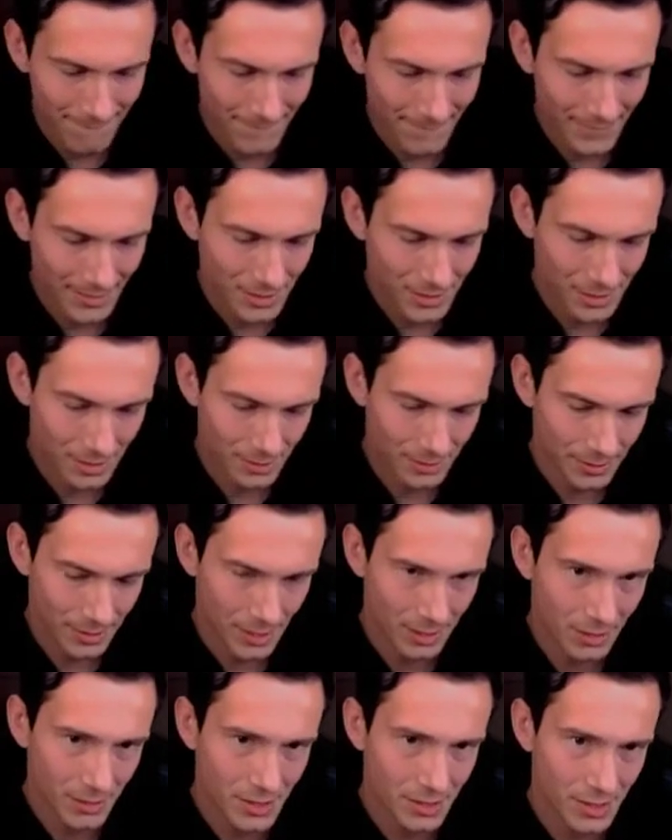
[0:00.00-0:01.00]
So here we
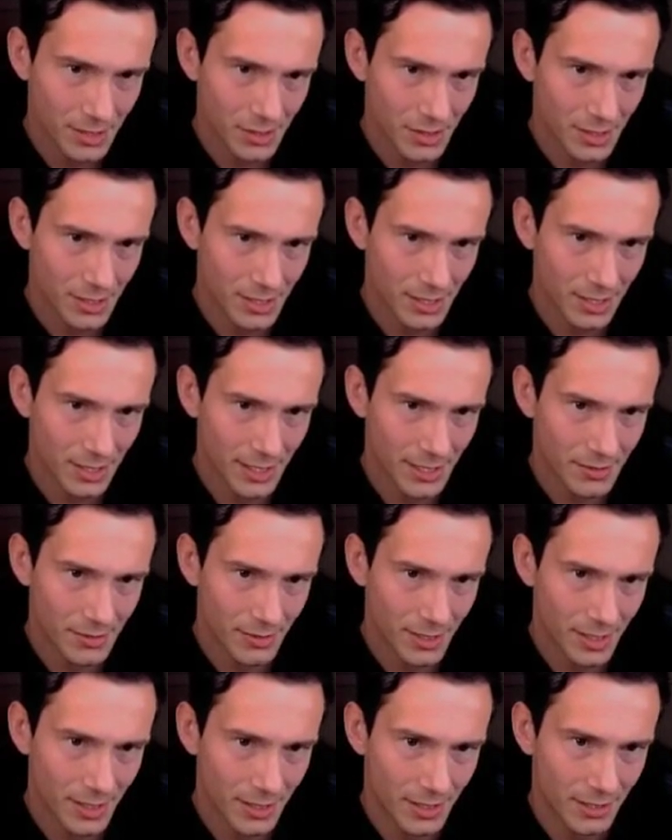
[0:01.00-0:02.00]
go. So this just slides
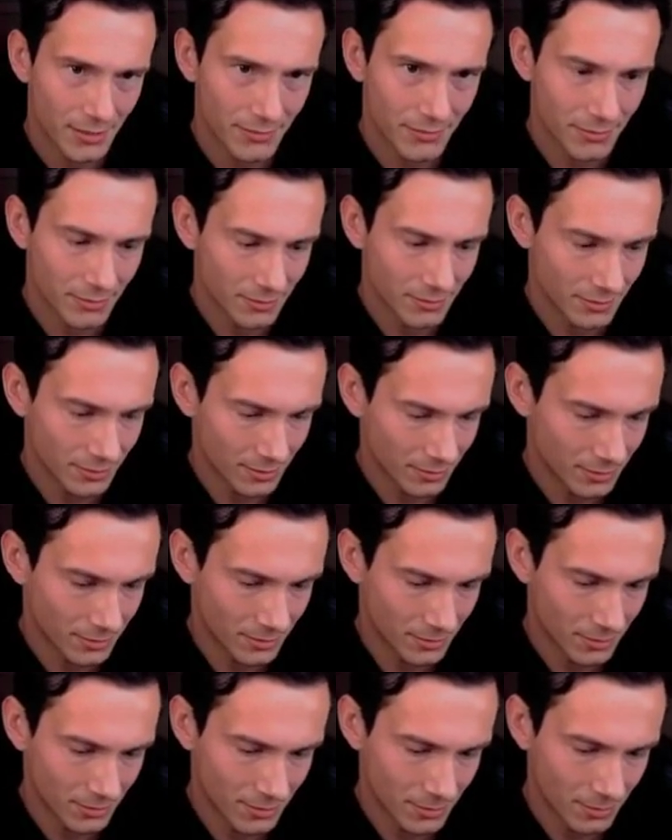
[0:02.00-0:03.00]
right off.
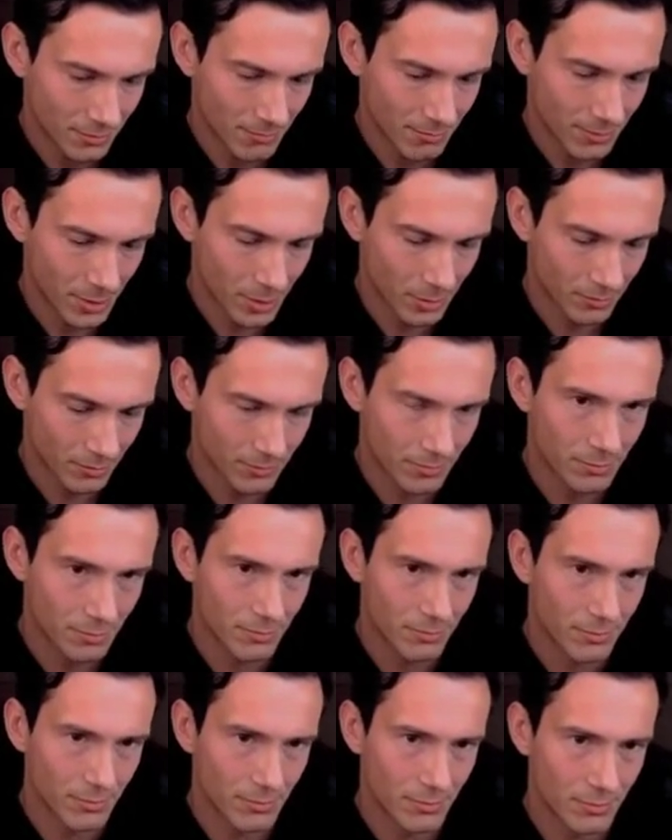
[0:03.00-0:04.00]
Boom.
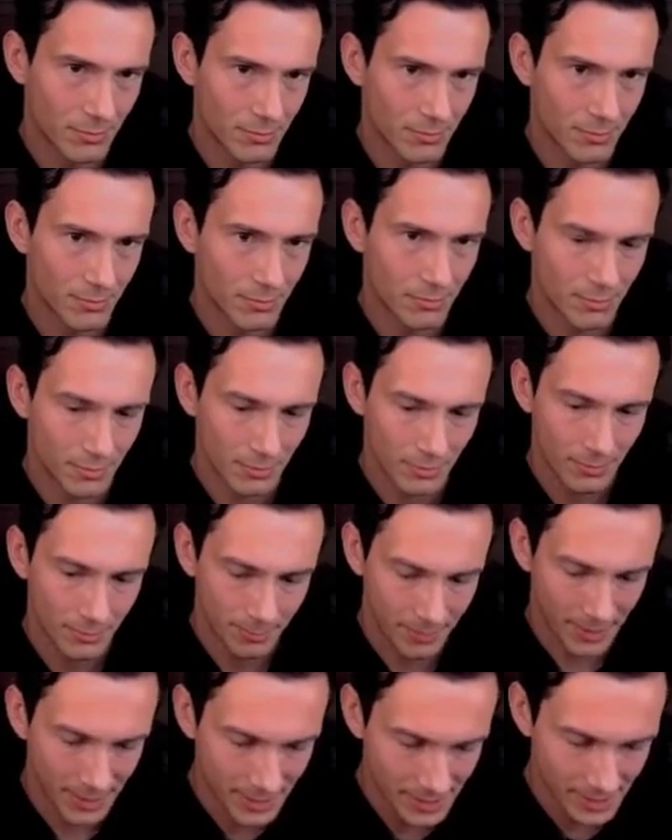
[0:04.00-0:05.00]

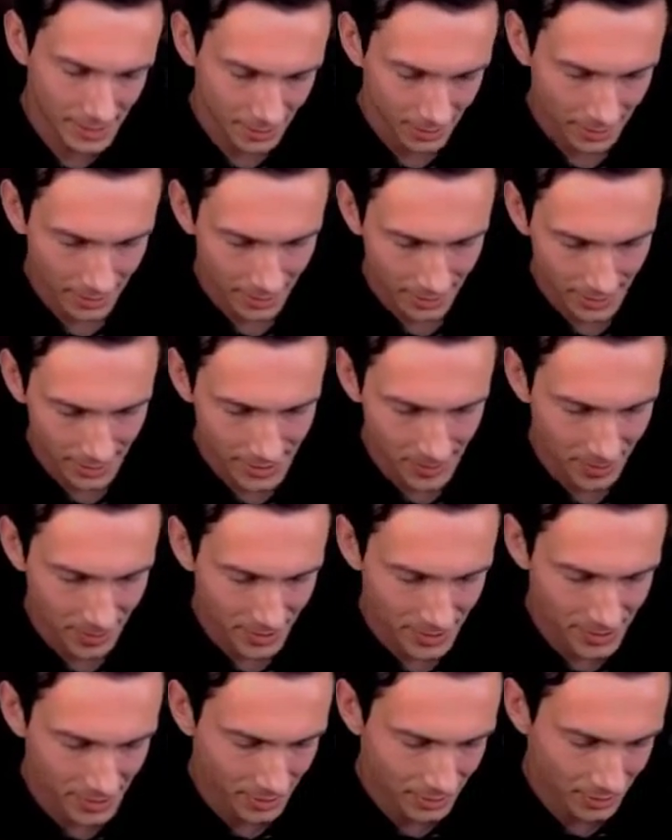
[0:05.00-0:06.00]
Peasy. Easy
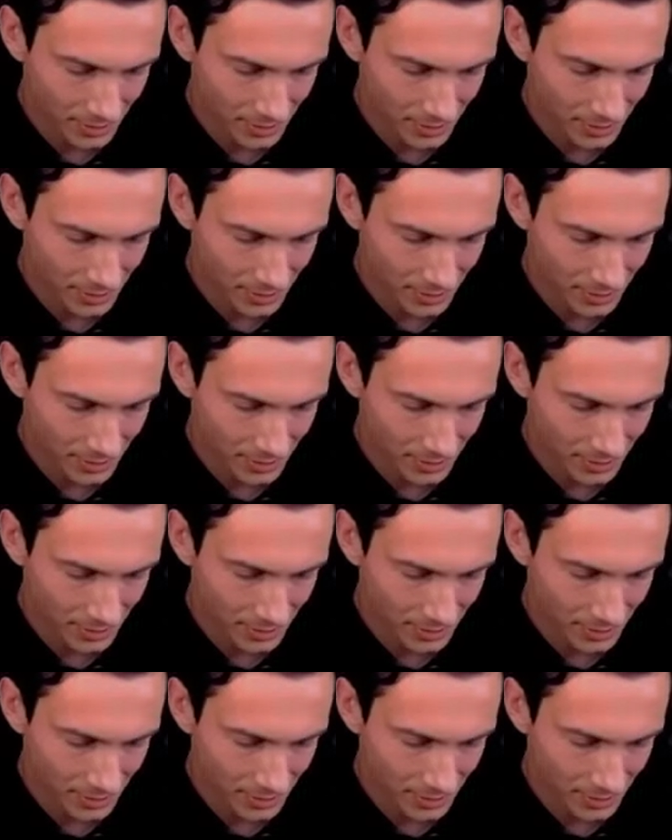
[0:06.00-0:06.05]
peasy.